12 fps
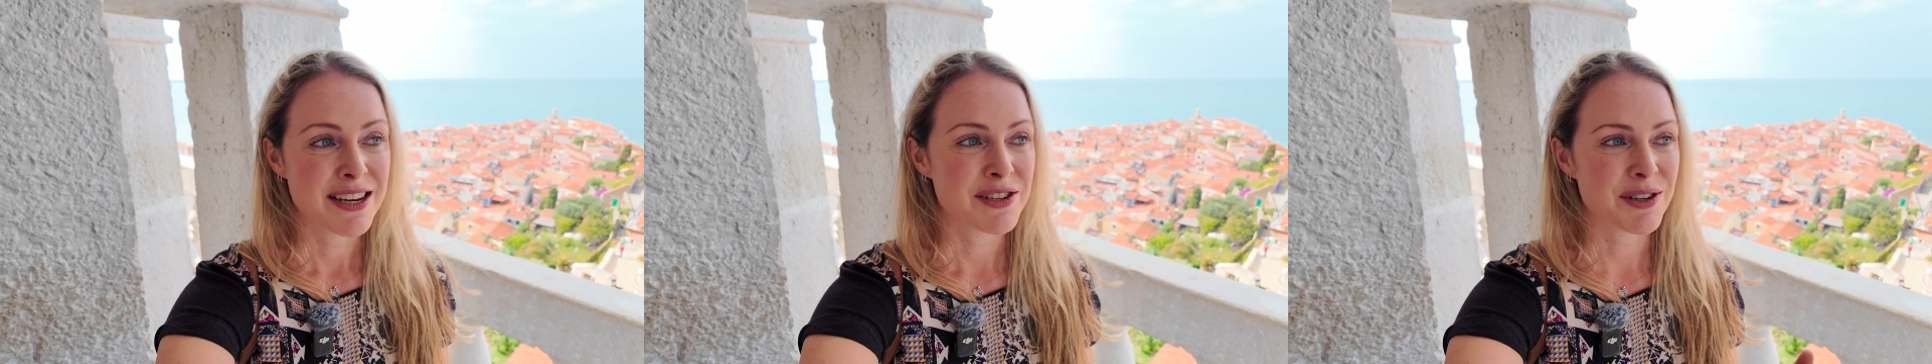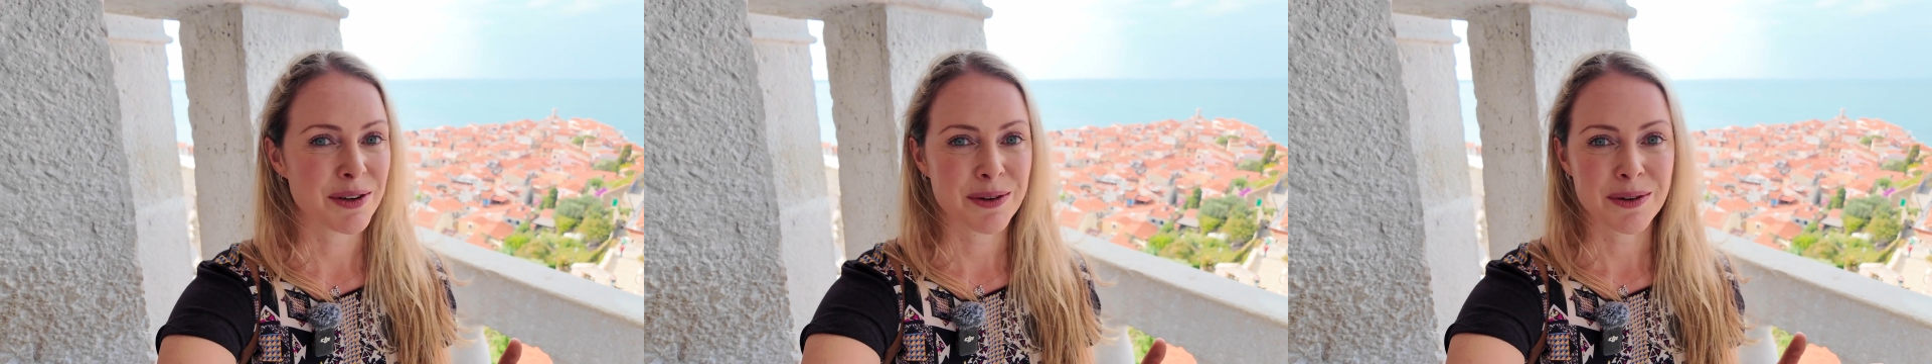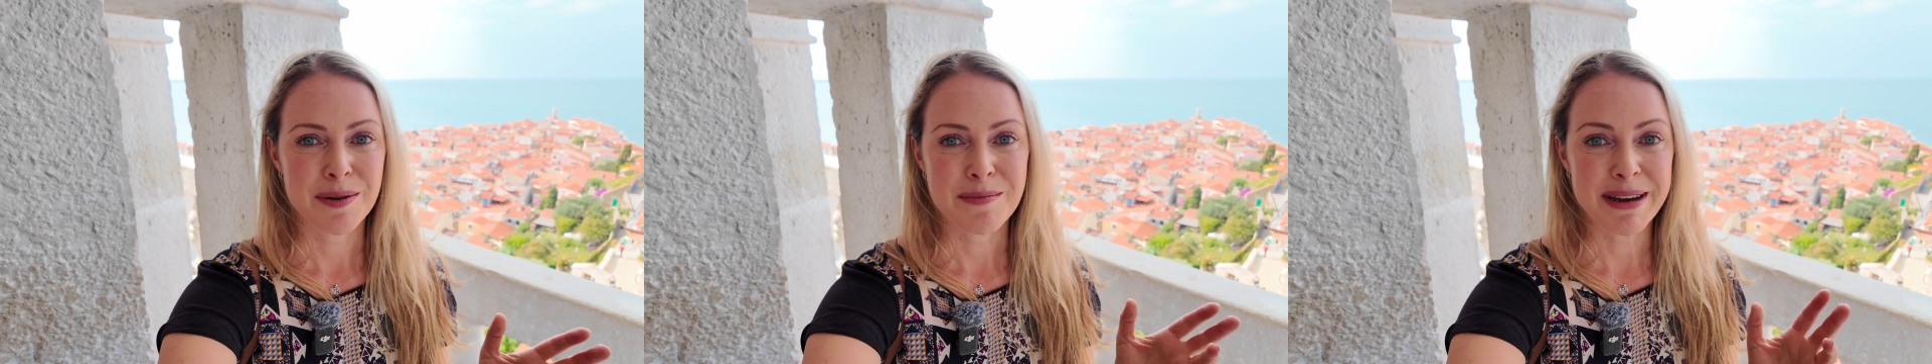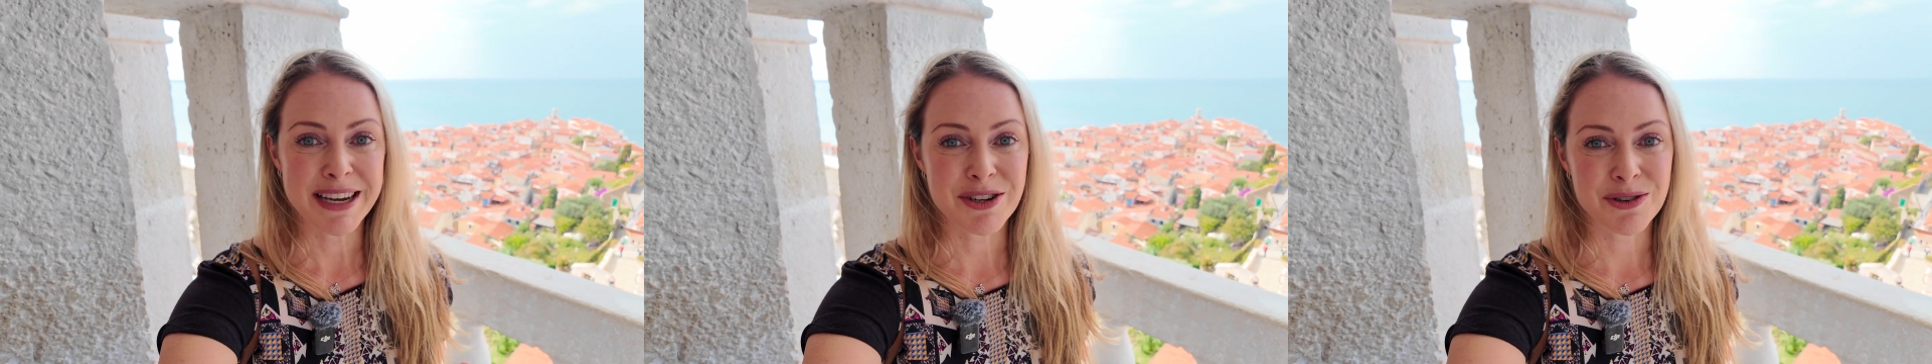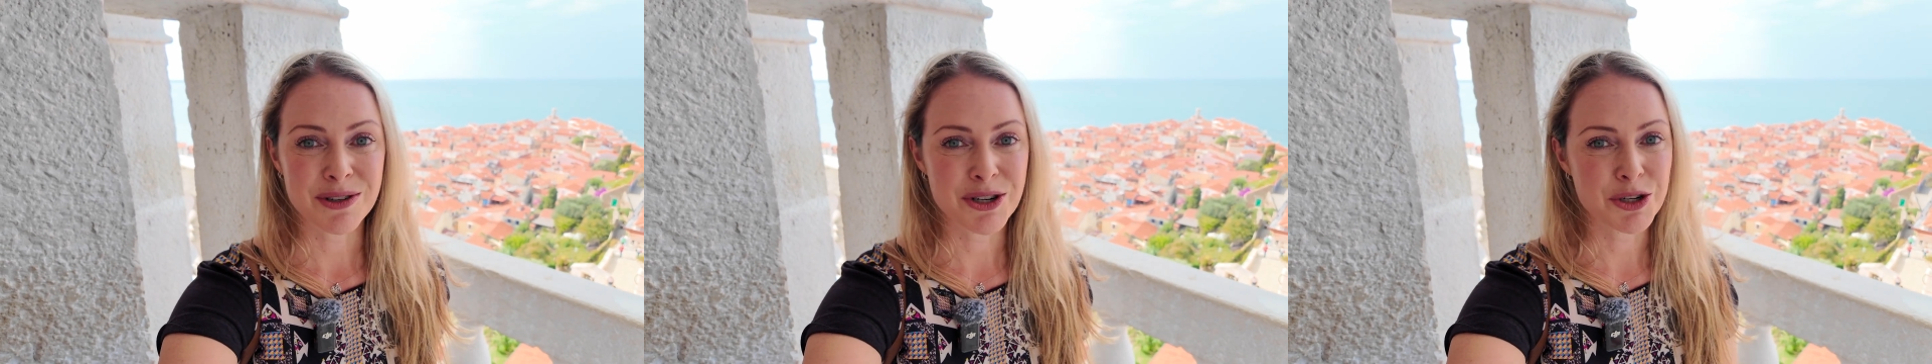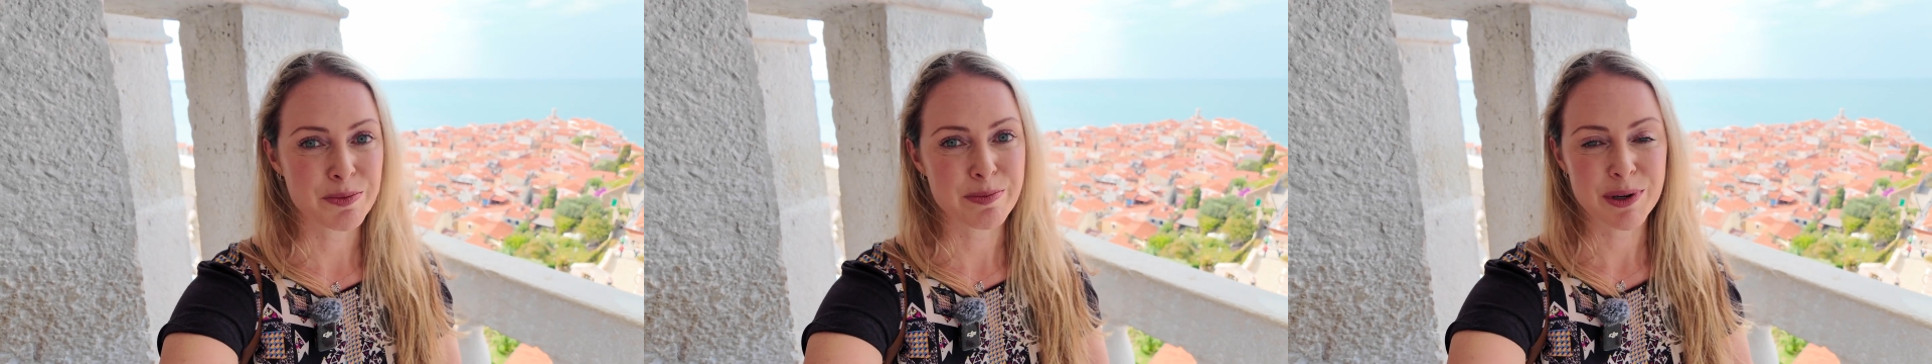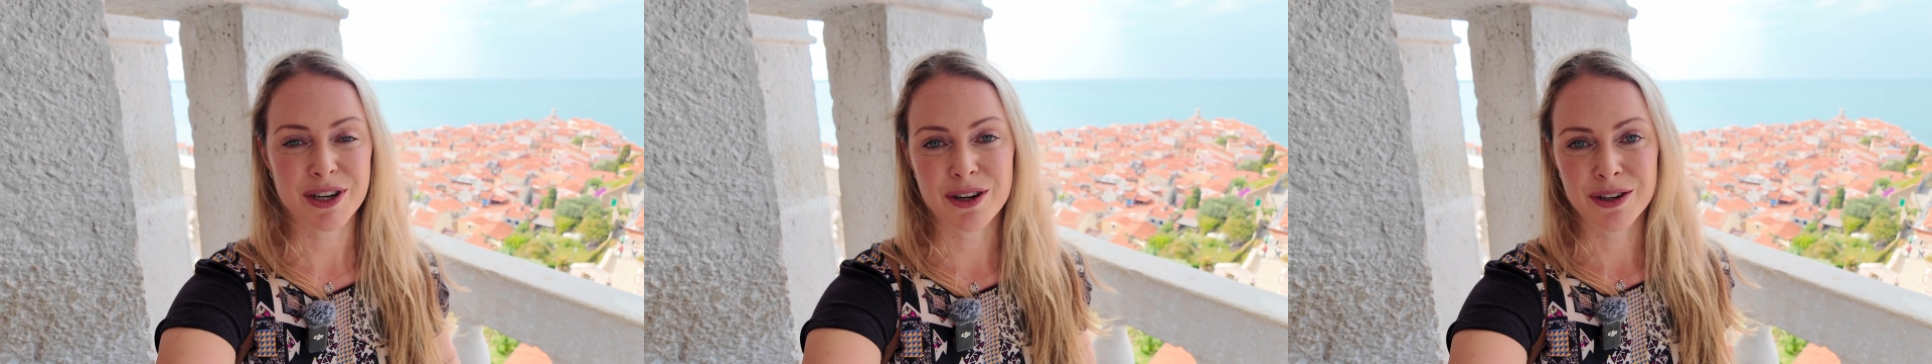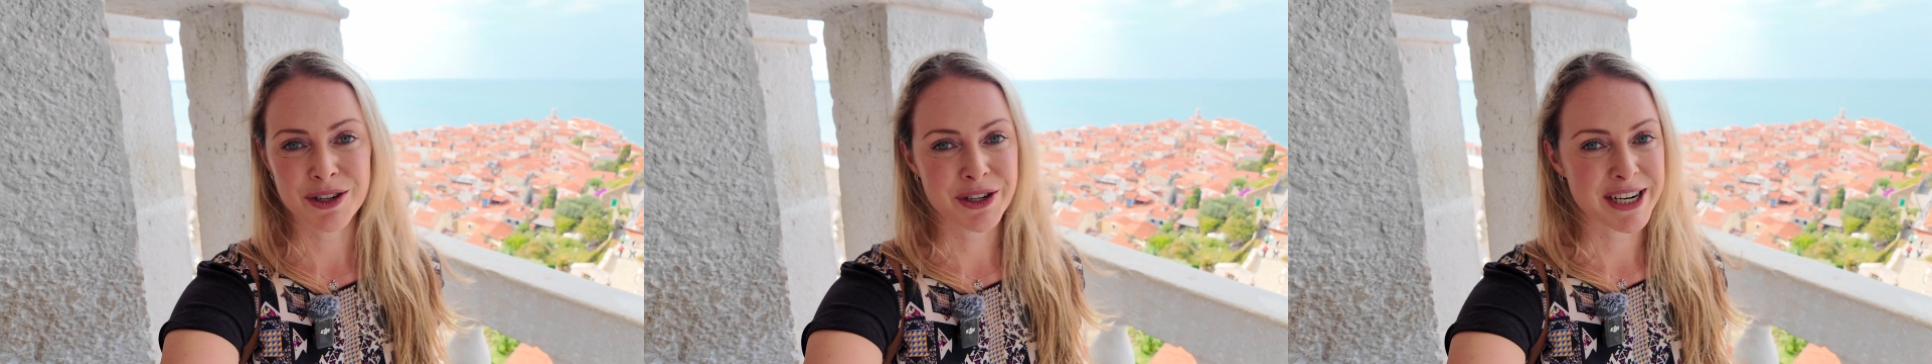So make sure to just put
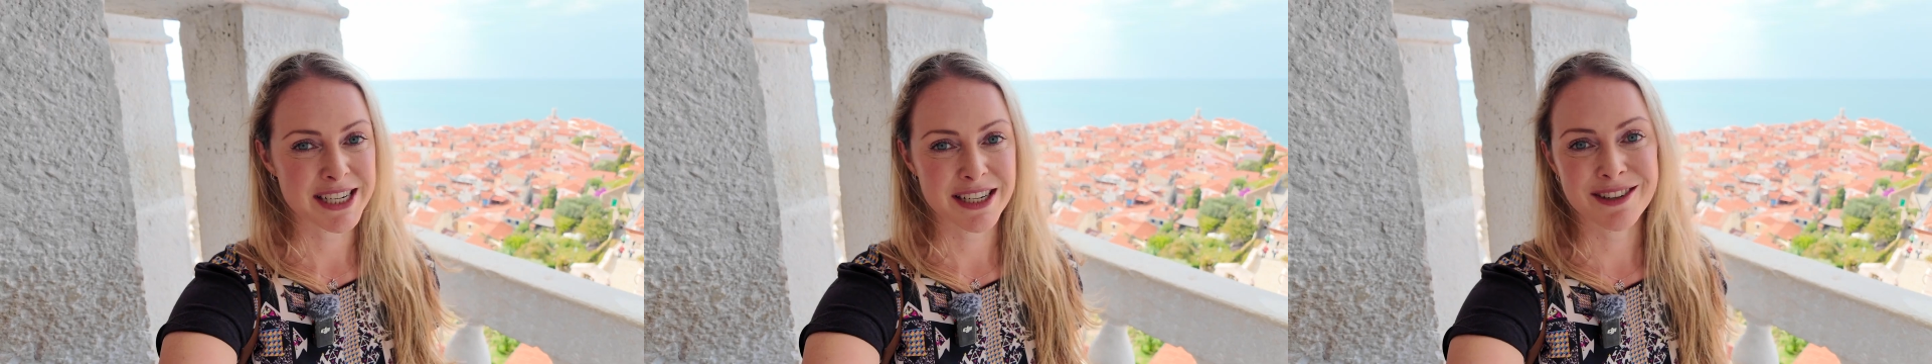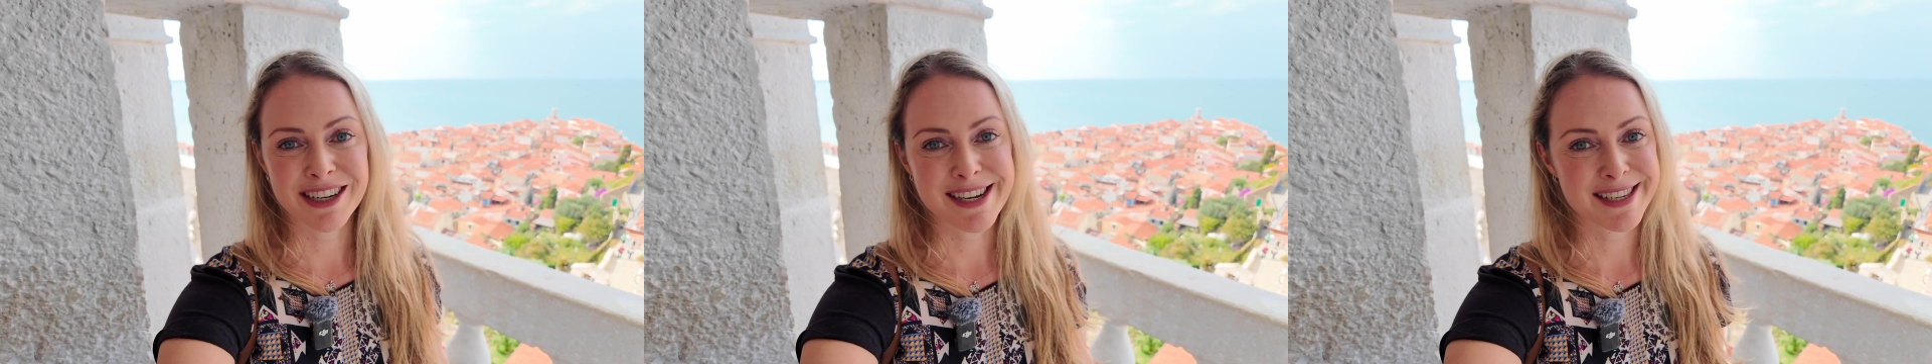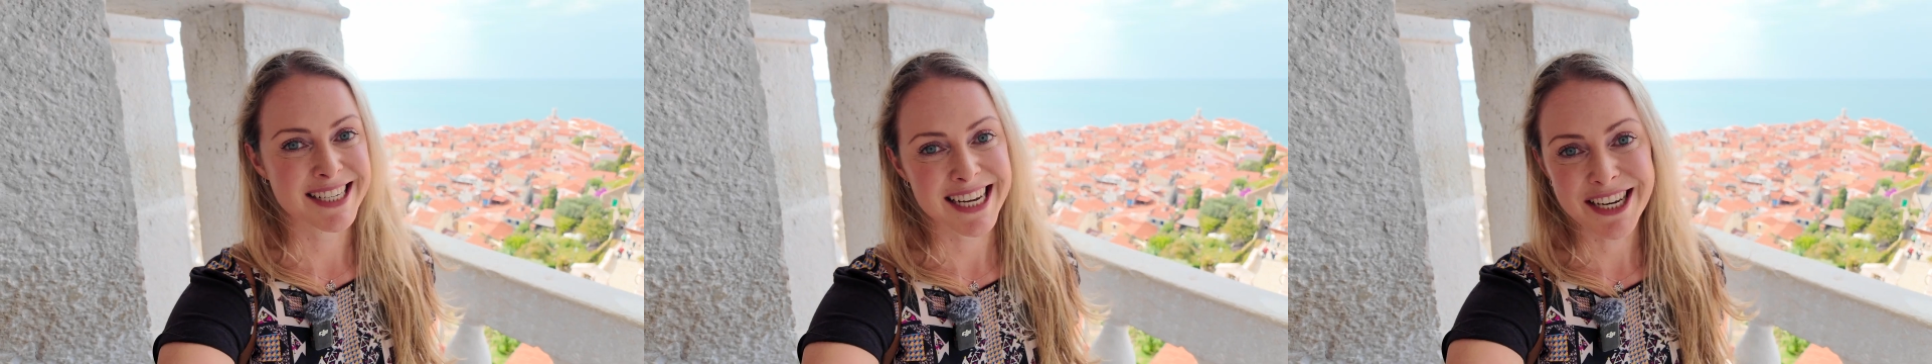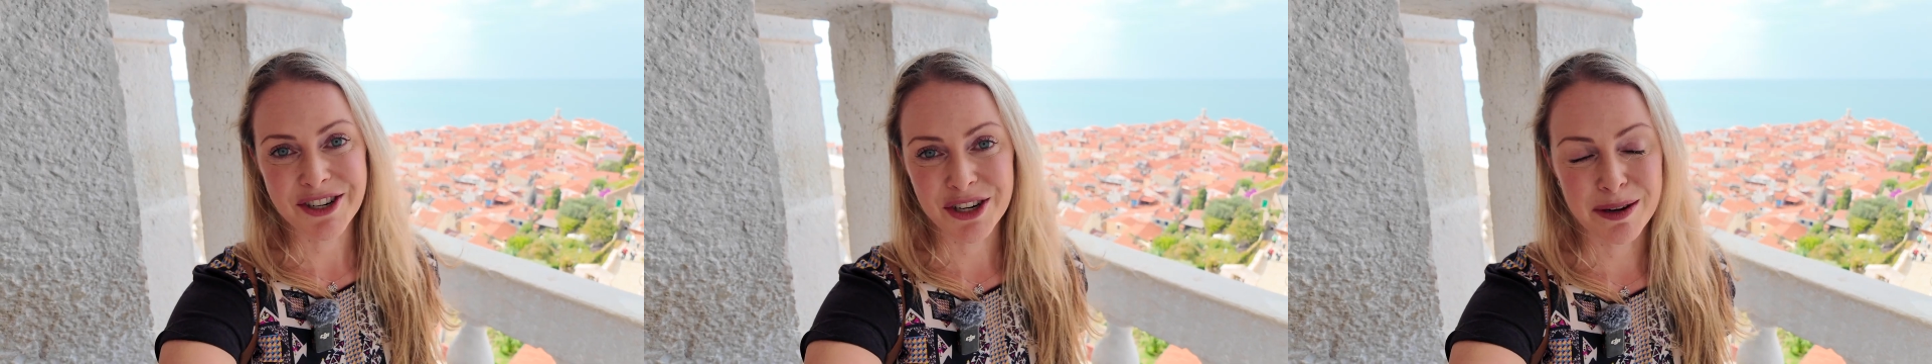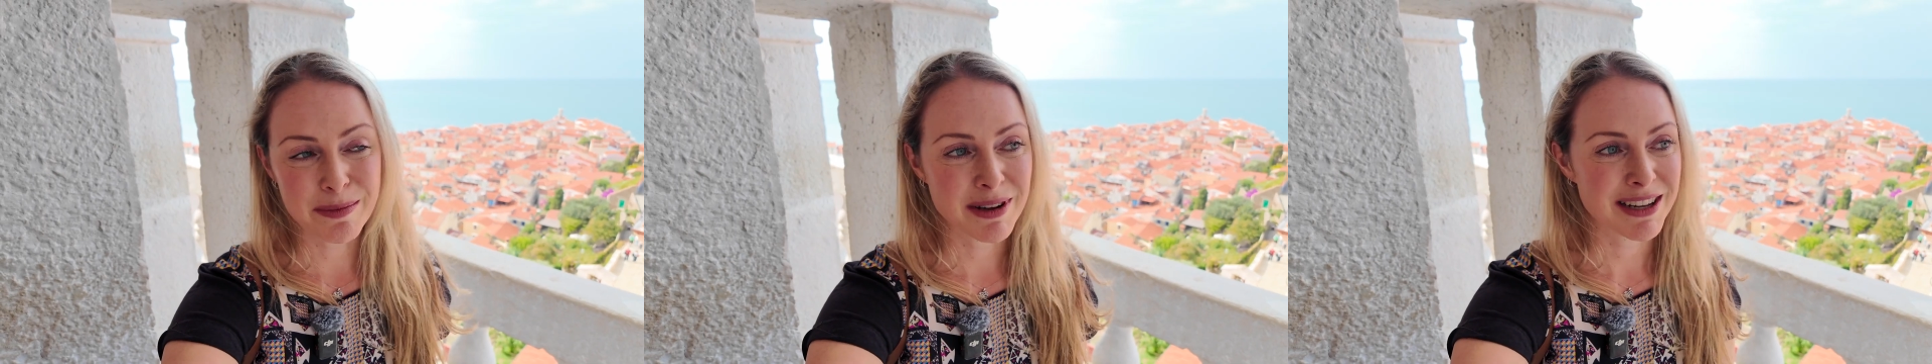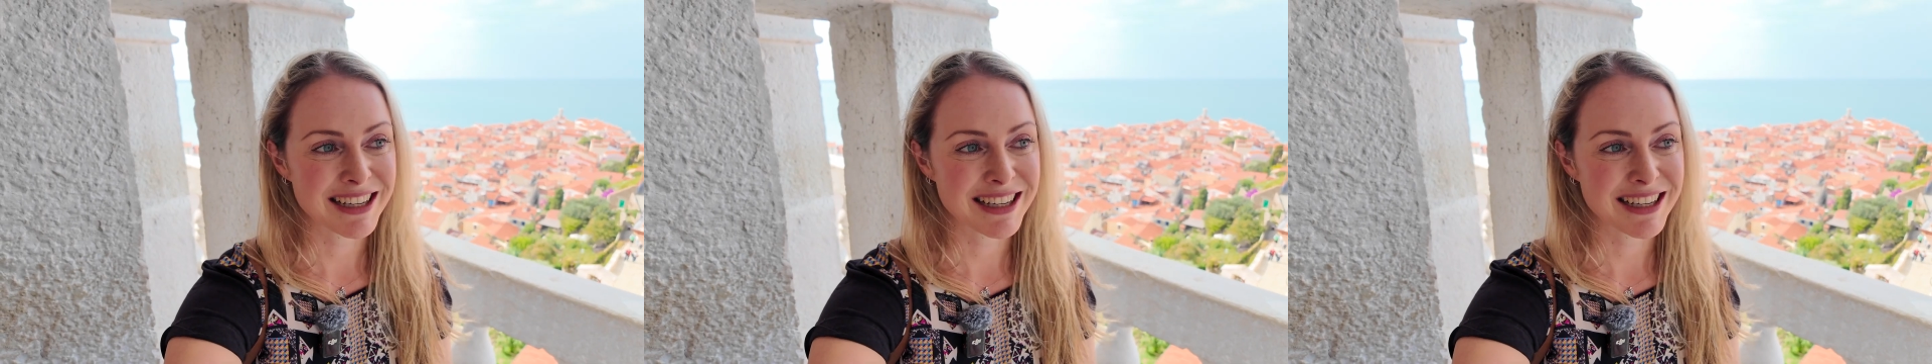it on your itinerary as a day trip,